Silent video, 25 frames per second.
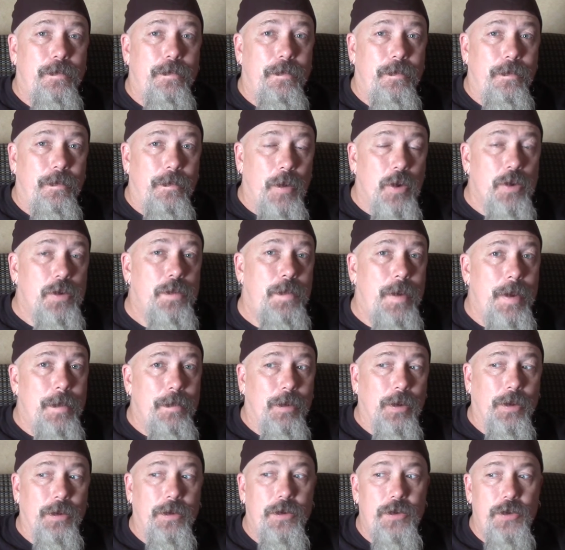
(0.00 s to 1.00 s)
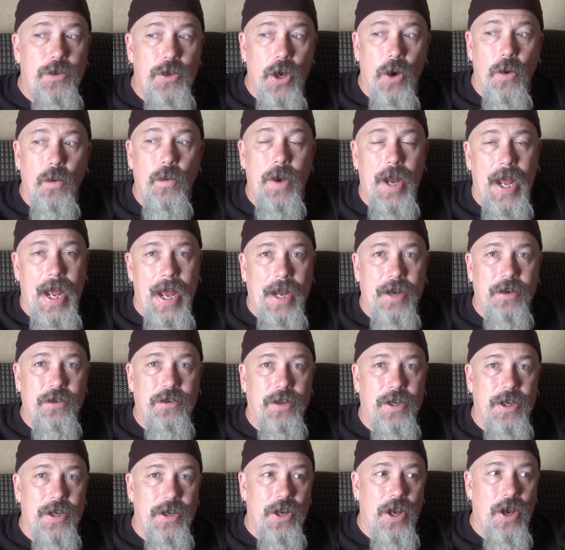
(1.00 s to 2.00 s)
most people don't
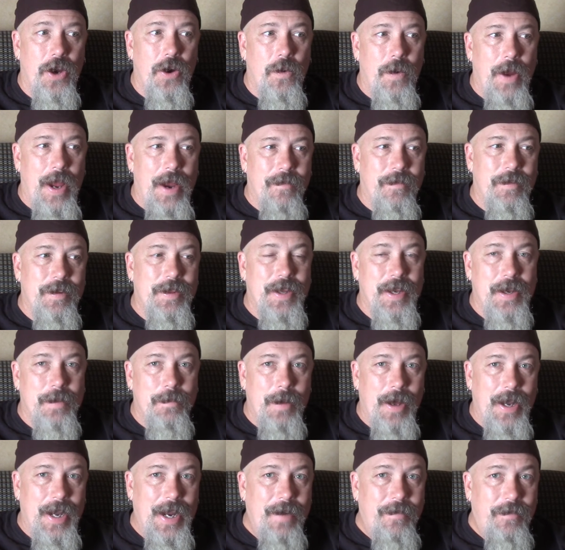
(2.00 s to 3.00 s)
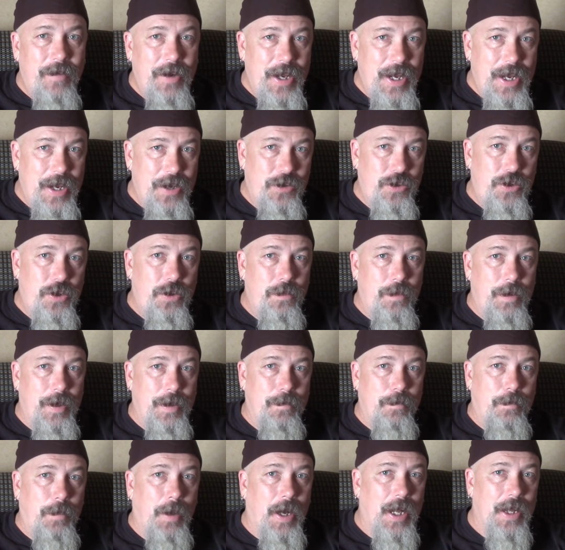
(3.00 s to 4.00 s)
actually know everything about every issue in
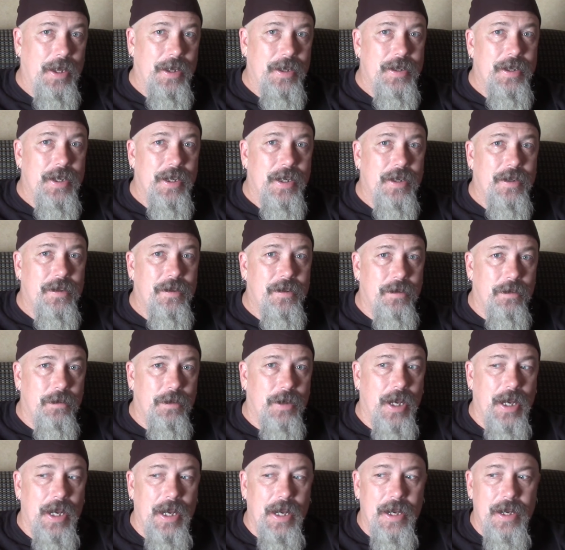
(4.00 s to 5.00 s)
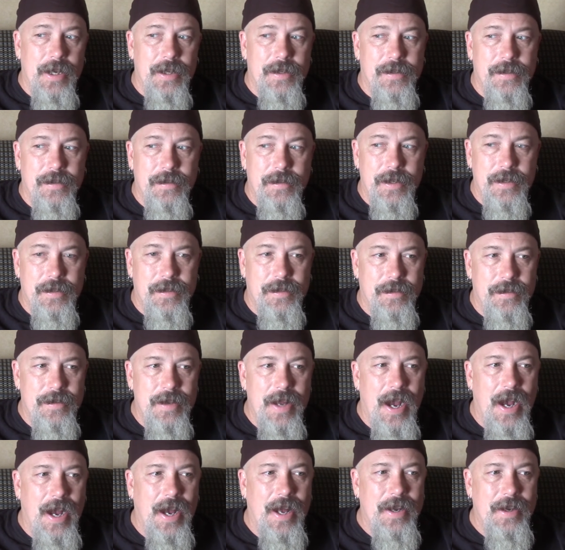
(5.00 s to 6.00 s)
politics, okay? It's
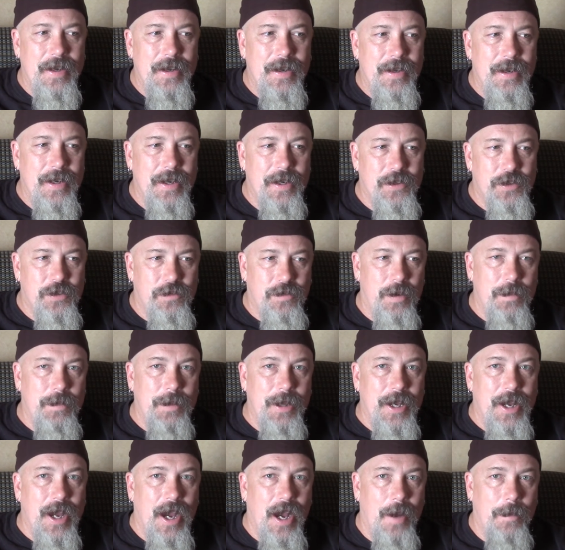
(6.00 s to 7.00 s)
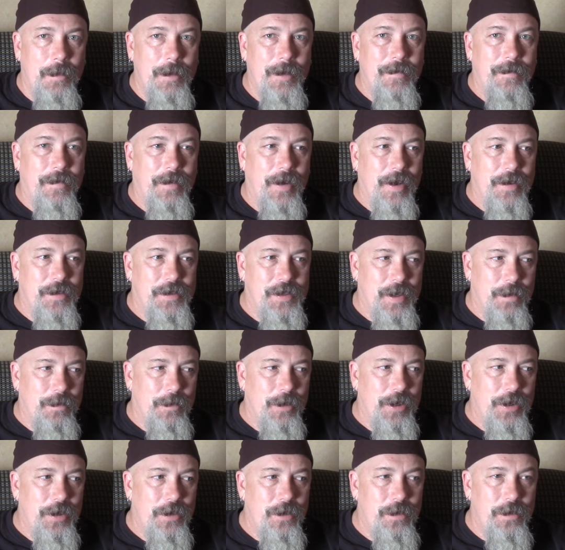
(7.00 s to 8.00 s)
not extremely common for
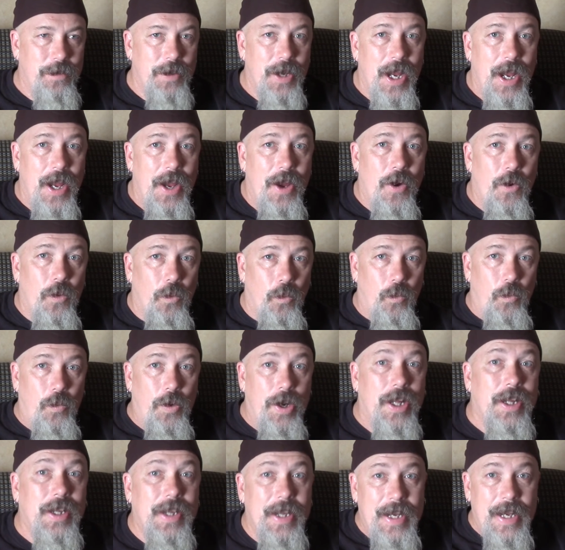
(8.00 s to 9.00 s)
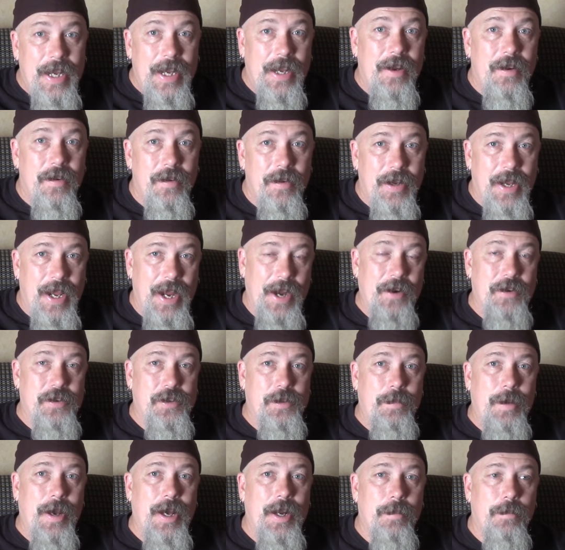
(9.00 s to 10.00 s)
someone who really cares
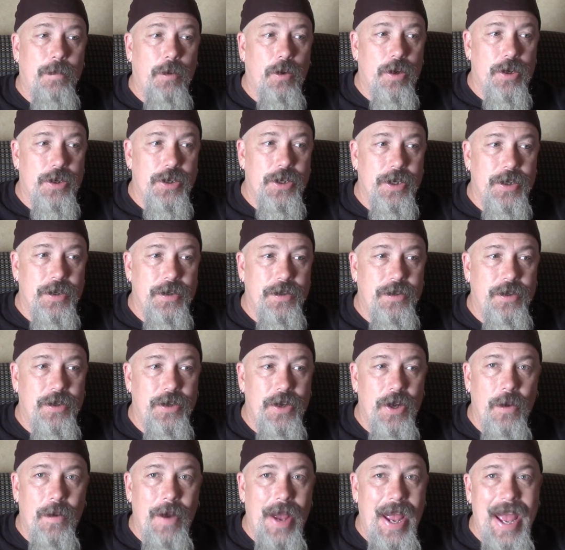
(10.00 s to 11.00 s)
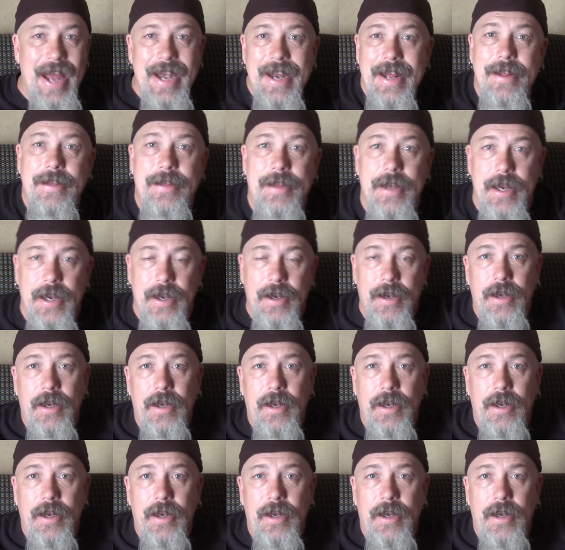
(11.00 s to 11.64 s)
about abortion to know anything